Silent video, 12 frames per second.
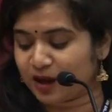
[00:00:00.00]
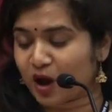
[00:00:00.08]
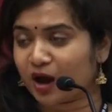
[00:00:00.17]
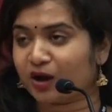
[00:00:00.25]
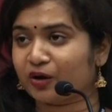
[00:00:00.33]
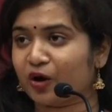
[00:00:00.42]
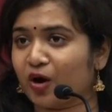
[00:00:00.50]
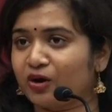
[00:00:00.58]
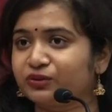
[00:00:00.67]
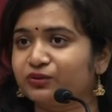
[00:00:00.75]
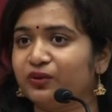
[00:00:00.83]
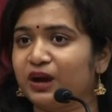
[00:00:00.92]

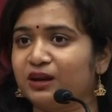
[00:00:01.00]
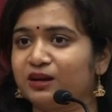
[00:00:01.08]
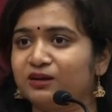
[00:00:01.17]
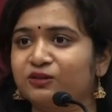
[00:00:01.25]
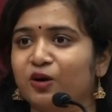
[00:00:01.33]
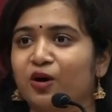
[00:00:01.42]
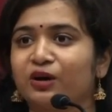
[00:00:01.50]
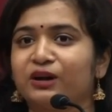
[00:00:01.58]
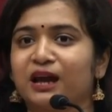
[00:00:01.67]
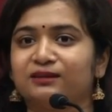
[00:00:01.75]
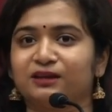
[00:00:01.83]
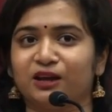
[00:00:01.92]
across various
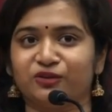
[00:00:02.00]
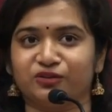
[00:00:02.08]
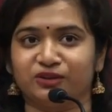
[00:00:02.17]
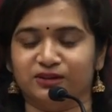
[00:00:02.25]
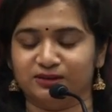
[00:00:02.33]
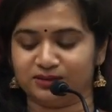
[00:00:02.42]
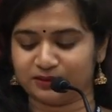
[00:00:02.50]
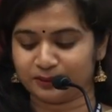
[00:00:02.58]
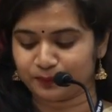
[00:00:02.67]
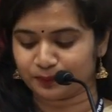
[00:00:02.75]
organizations.